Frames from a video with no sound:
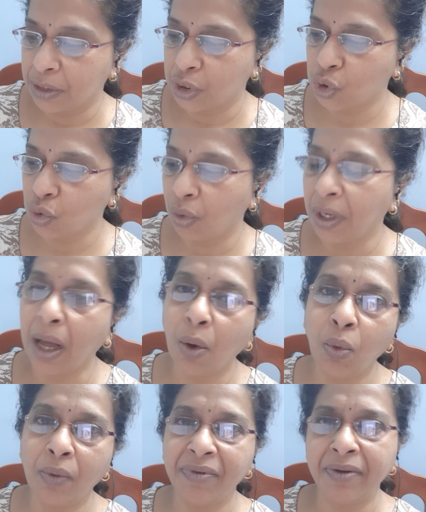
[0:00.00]
So
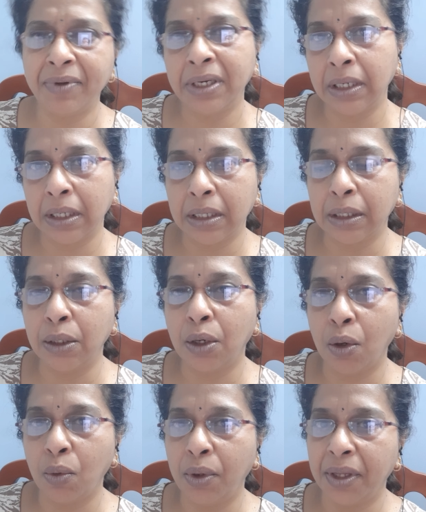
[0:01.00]
now we will
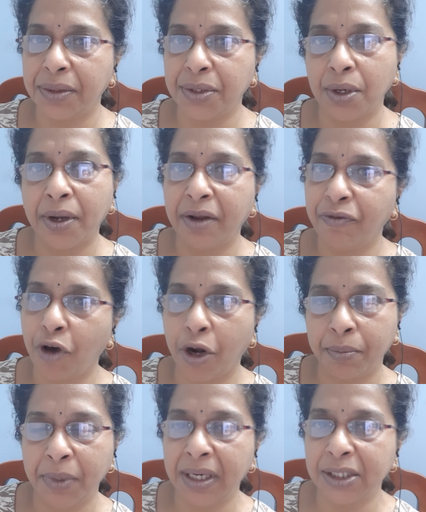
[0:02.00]
conclude theory
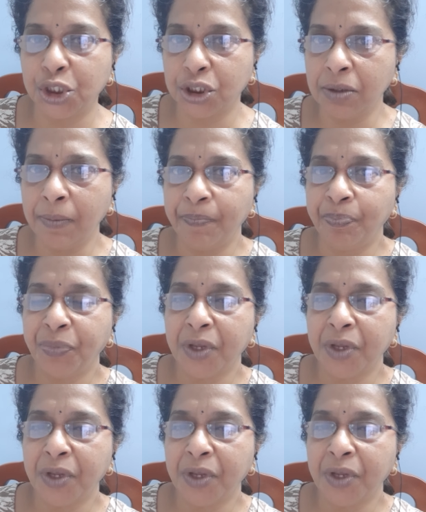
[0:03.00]
formulation.